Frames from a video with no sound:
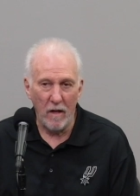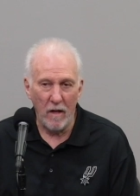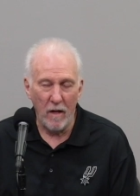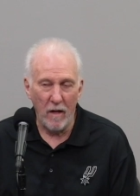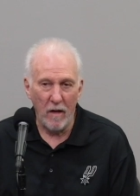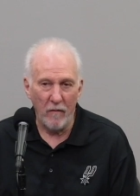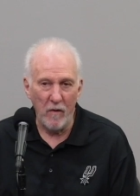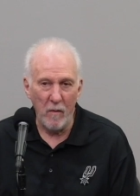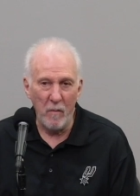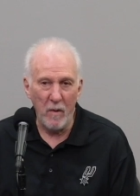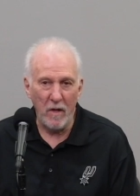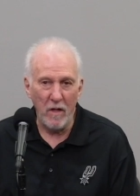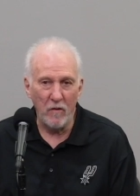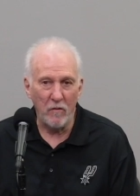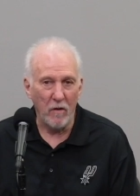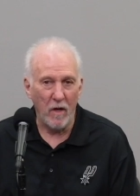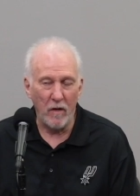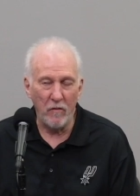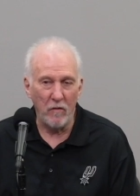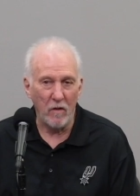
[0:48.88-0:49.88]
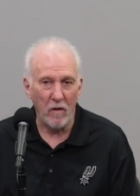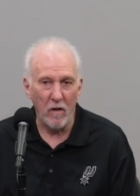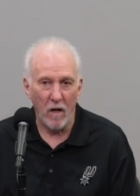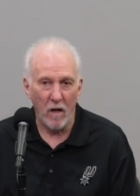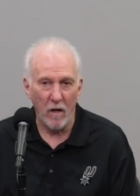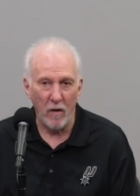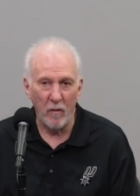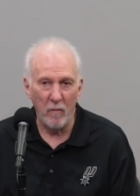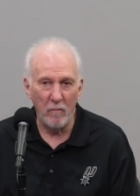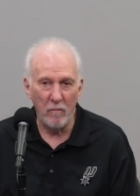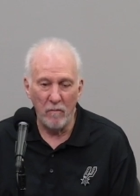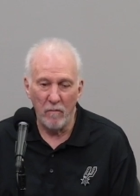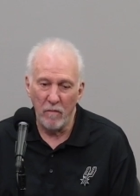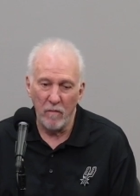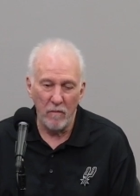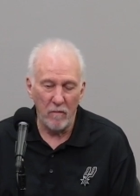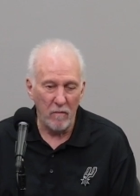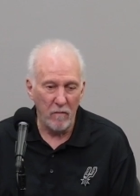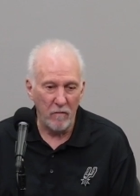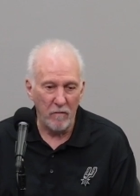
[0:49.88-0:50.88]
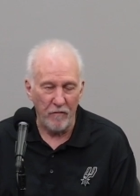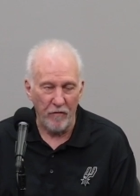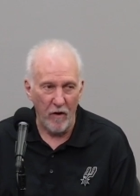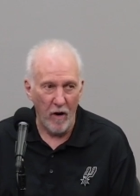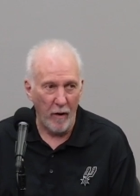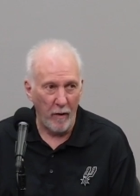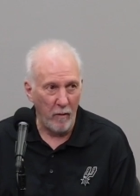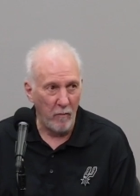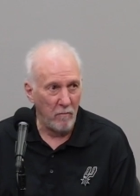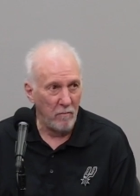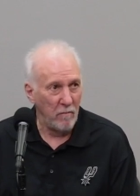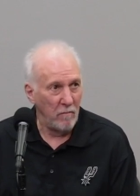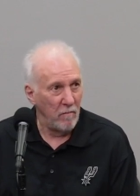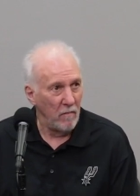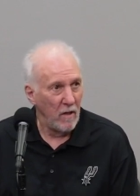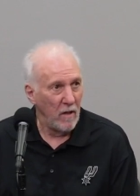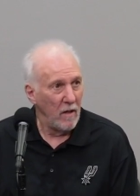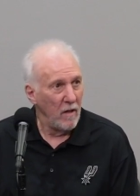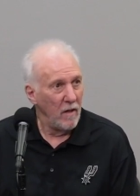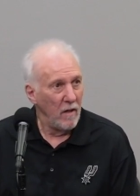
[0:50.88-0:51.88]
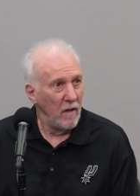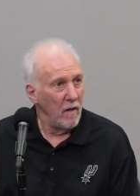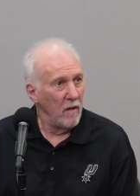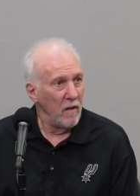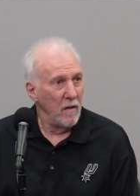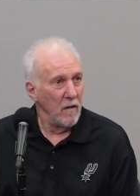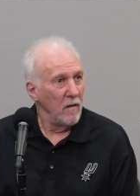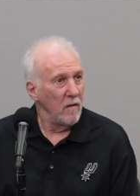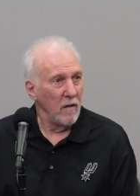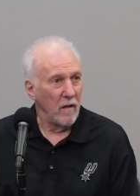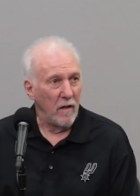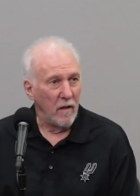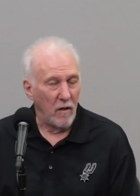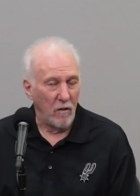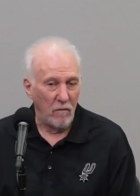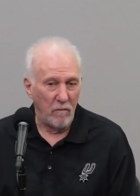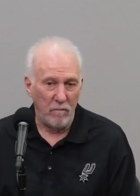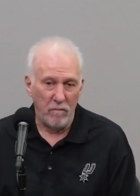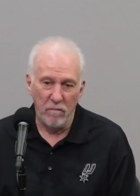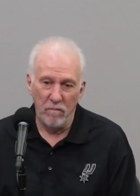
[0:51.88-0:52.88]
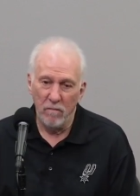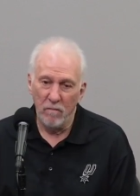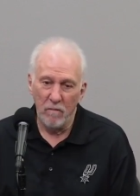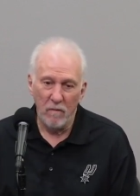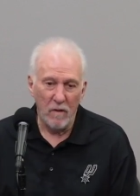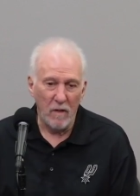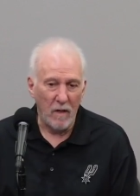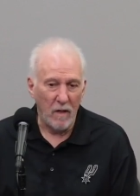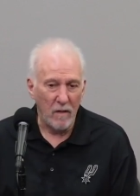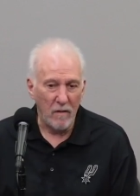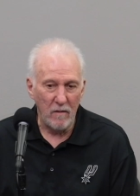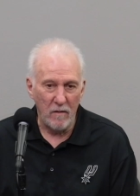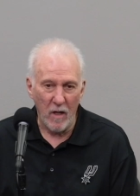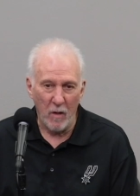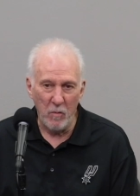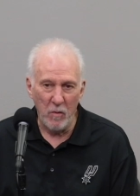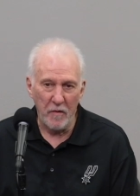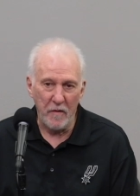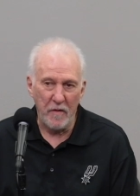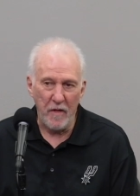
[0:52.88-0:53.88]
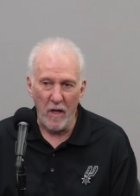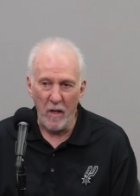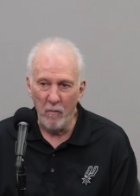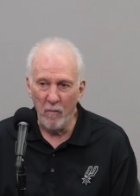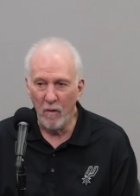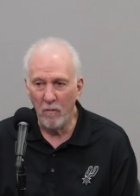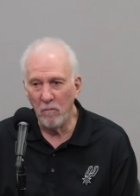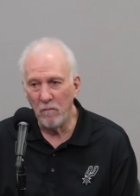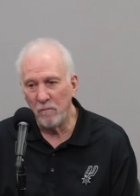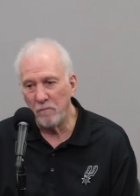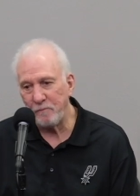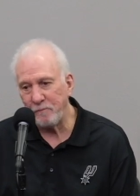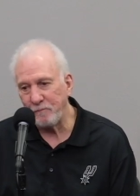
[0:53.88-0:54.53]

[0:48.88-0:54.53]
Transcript: Everybody tries to guard him, front him, you know, double team